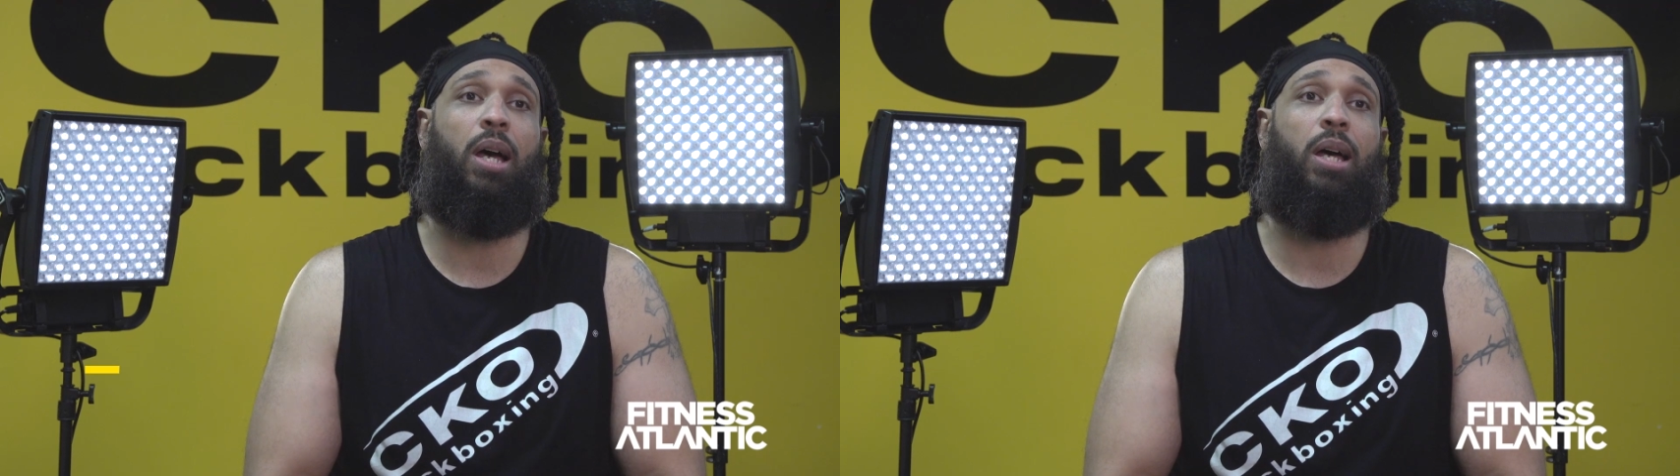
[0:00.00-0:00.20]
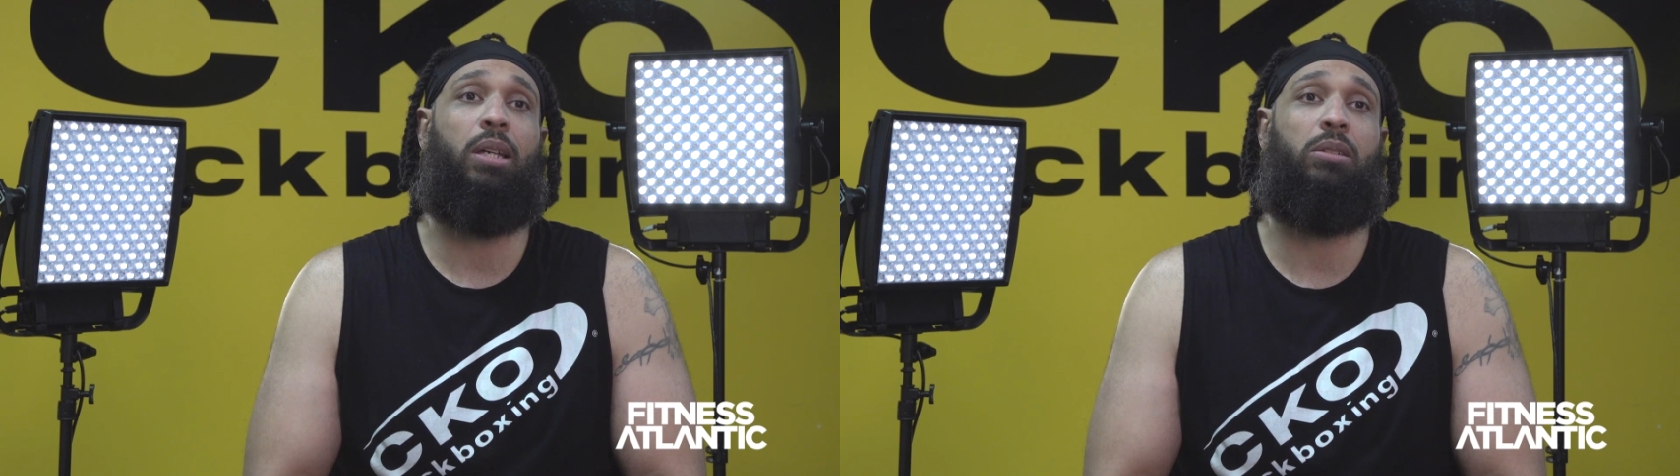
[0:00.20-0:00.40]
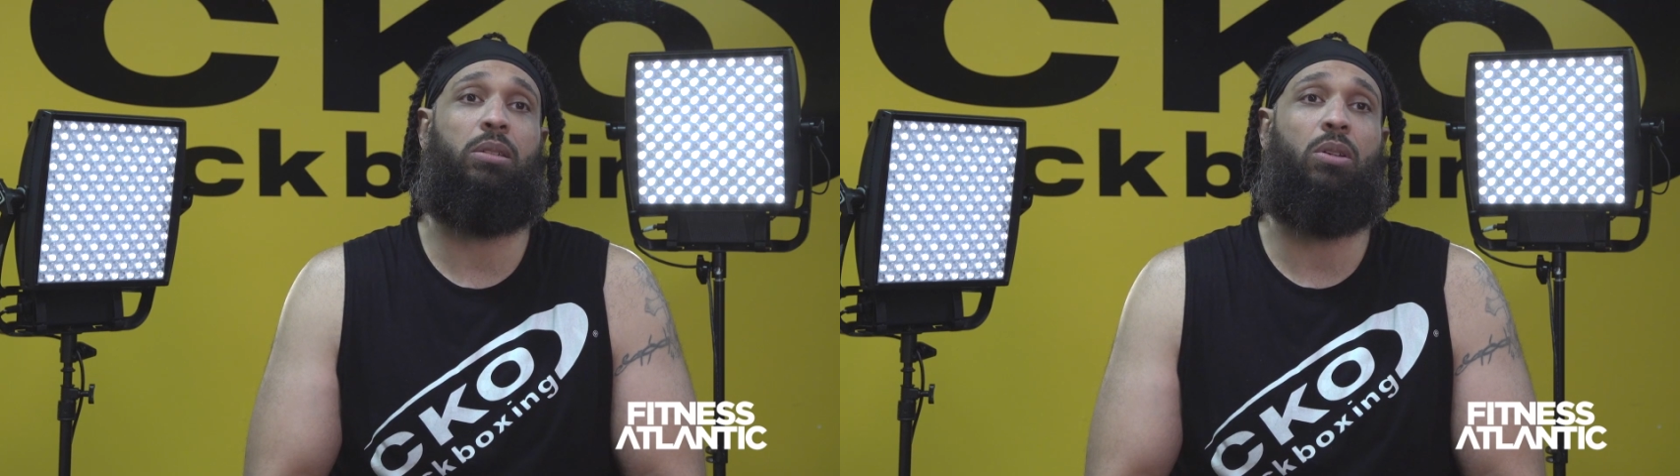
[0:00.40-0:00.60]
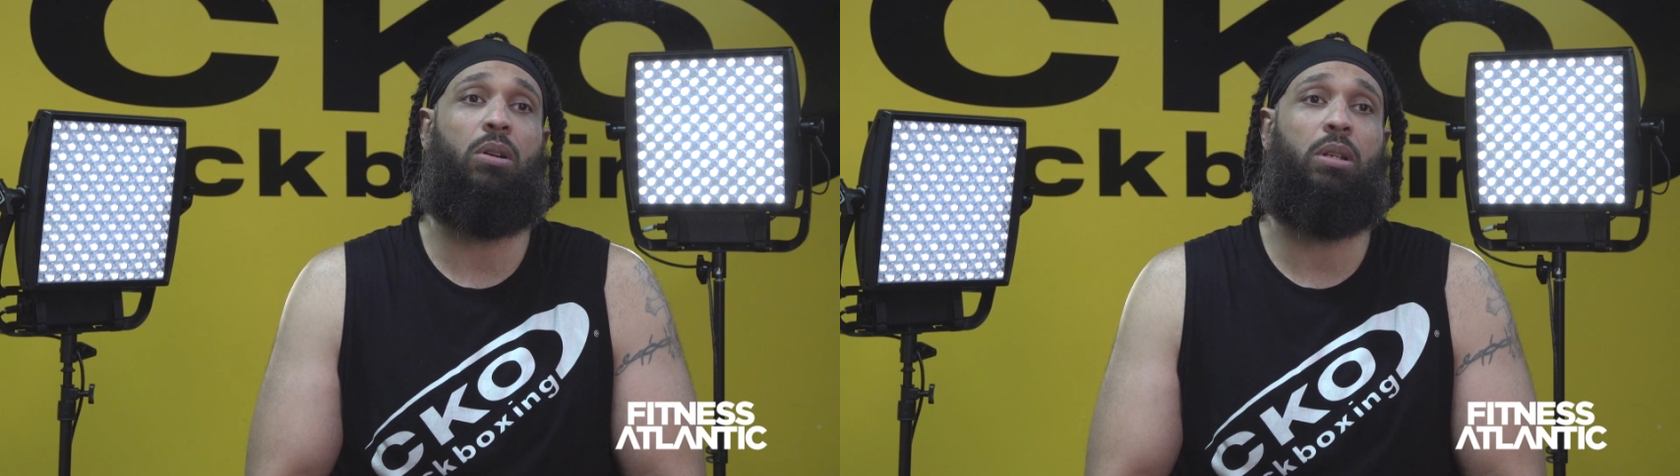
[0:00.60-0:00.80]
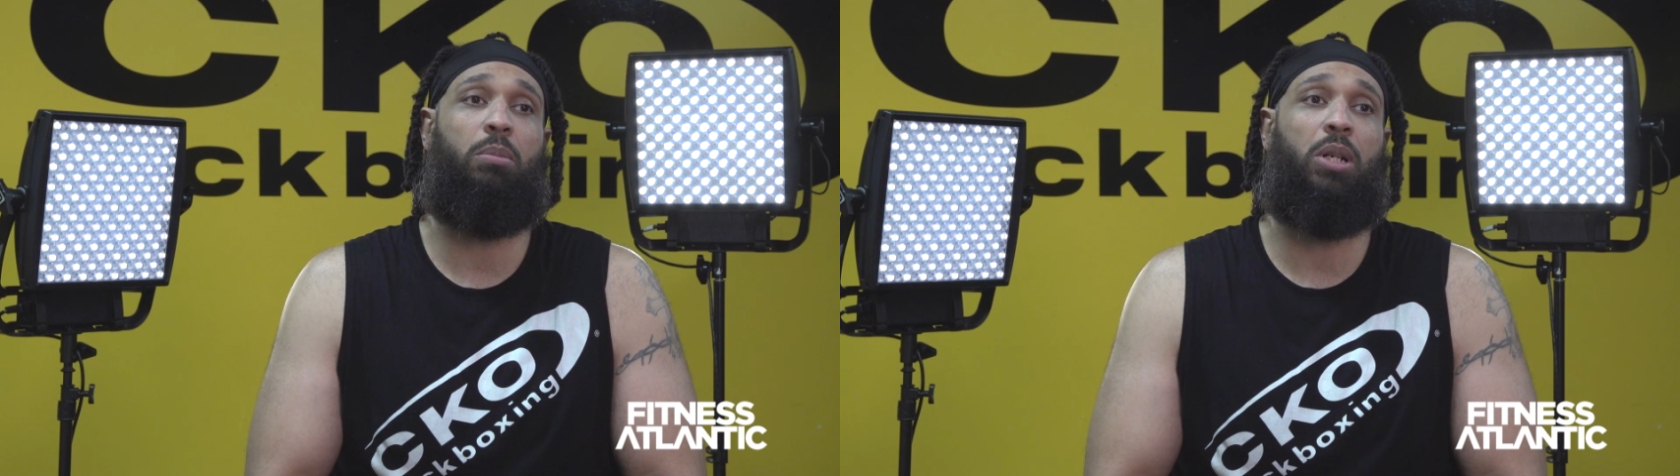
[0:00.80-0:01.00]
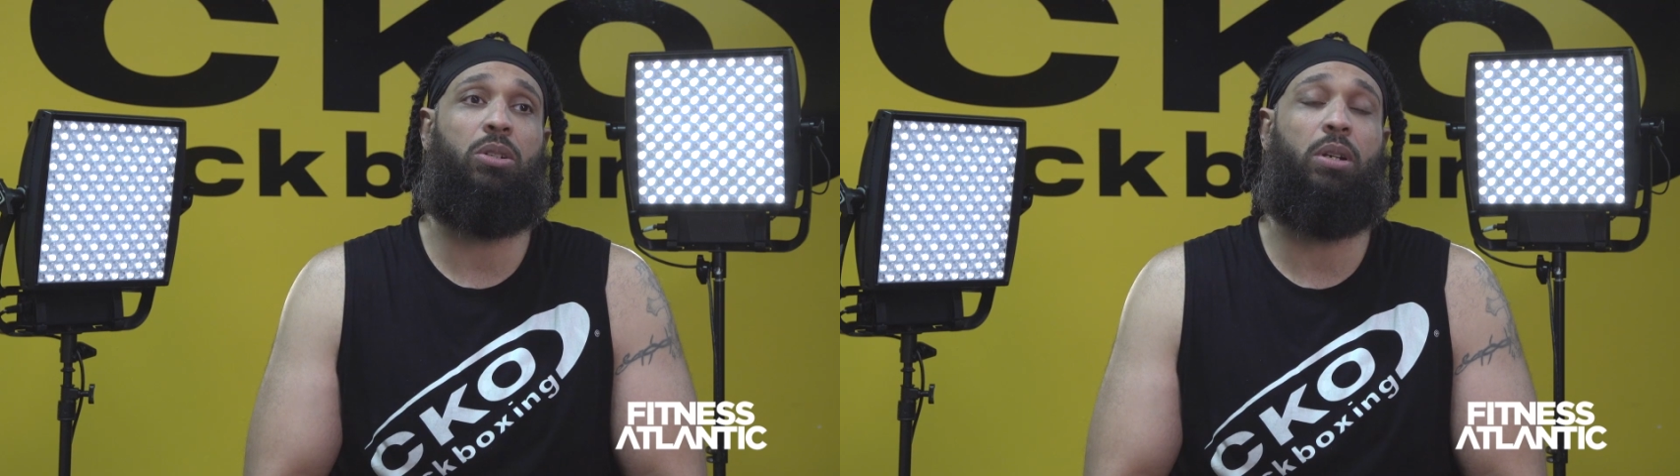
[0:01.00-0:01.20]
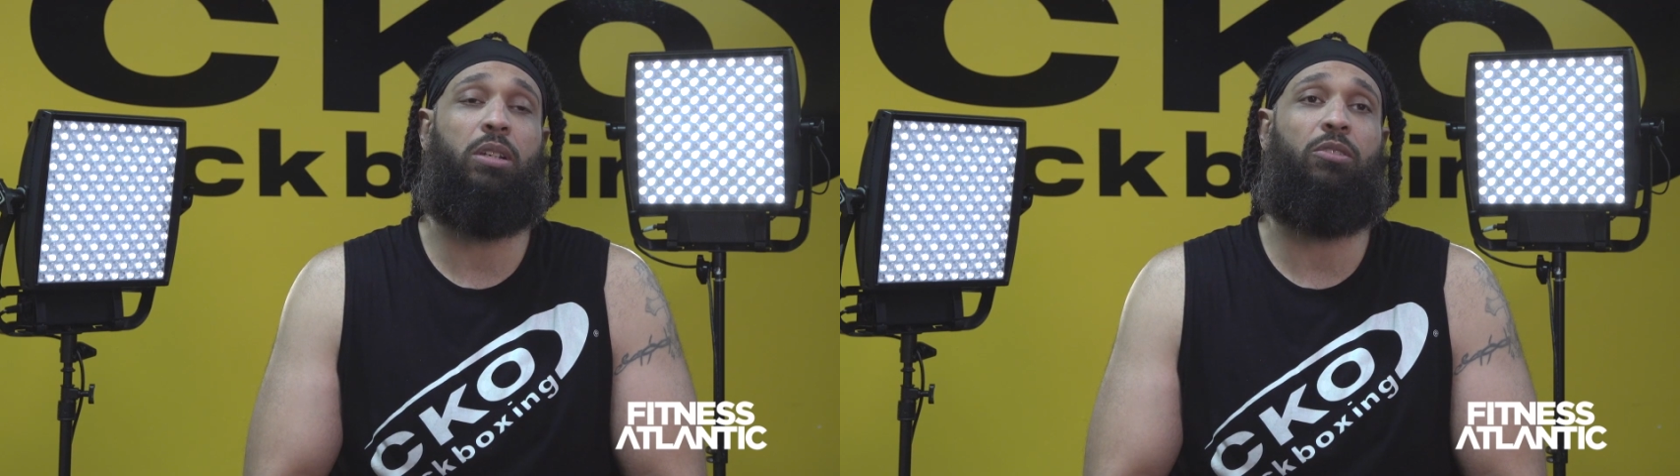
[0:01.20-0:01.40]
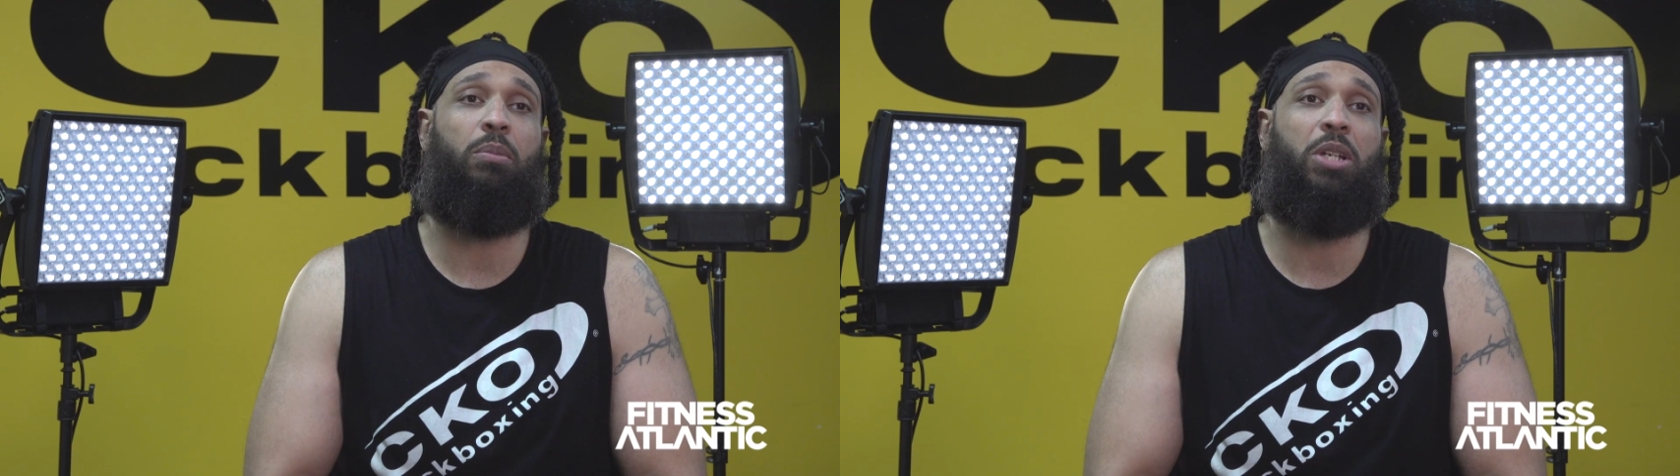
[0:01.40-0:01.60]
I started my
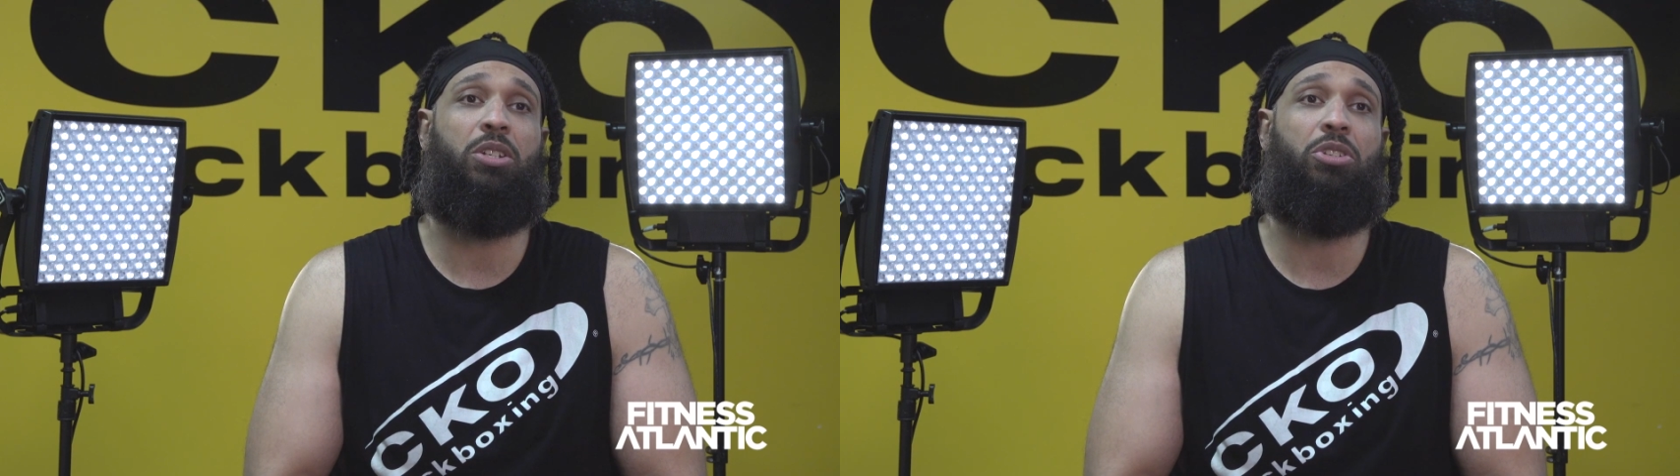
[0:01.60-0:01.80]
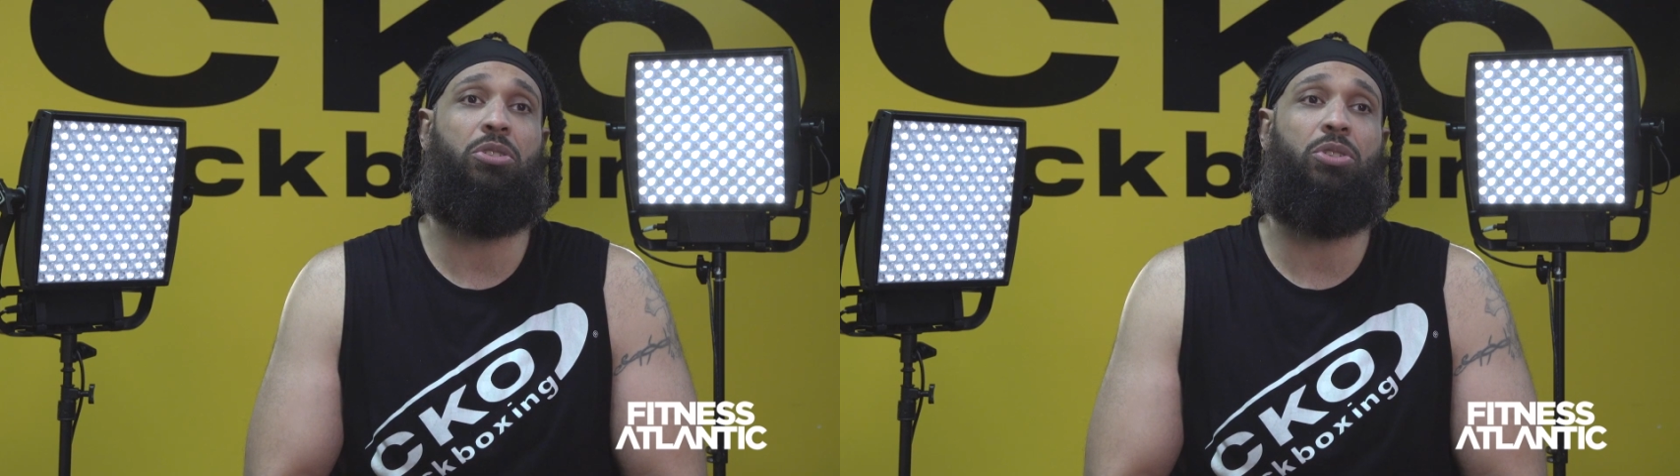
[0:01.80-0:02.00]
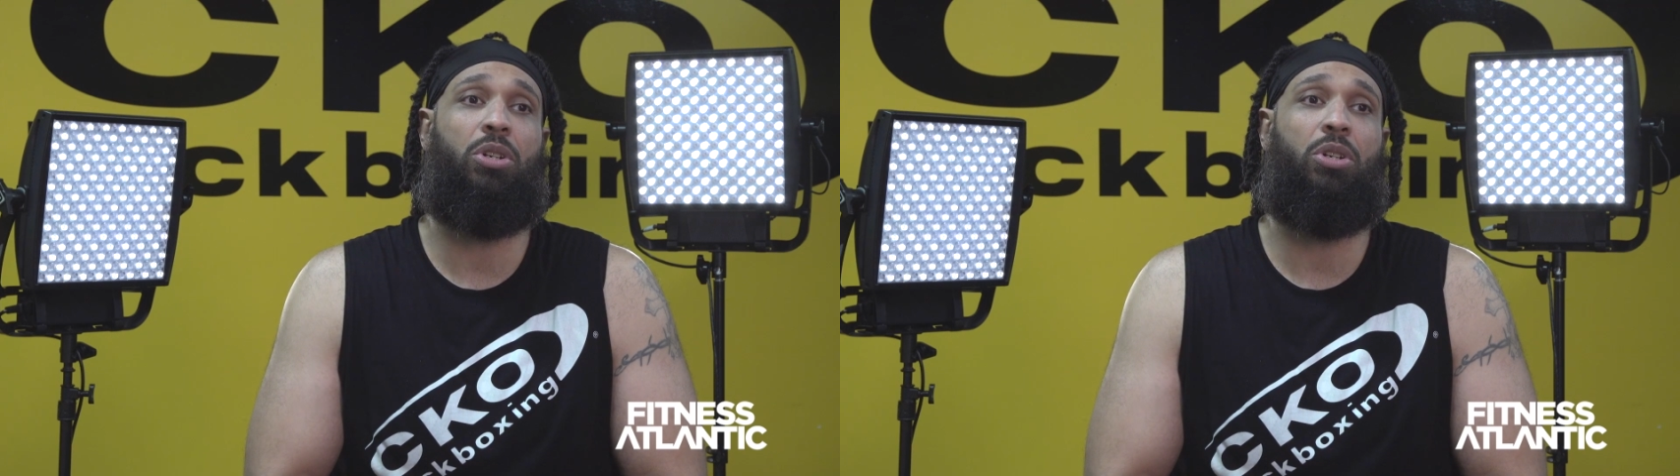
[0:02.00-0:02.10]
transformation